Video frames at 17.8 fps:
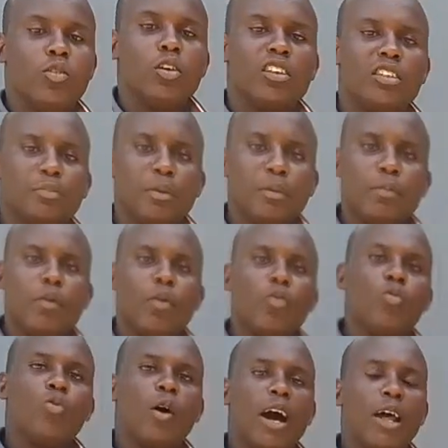those
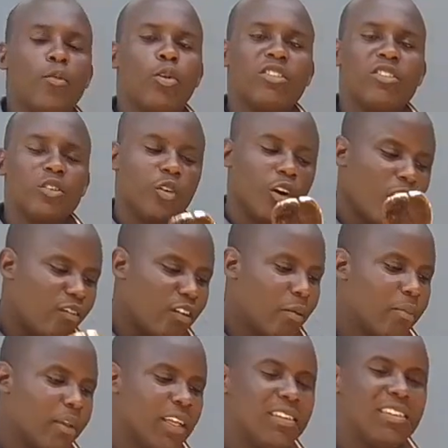people who are watching
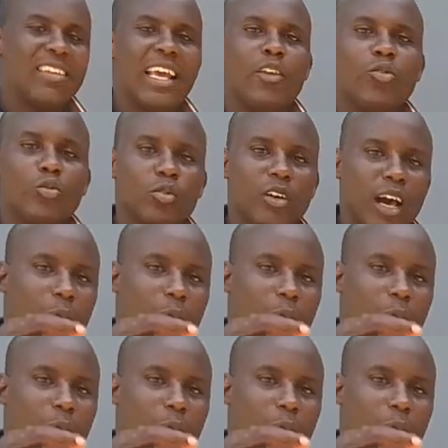over me, try to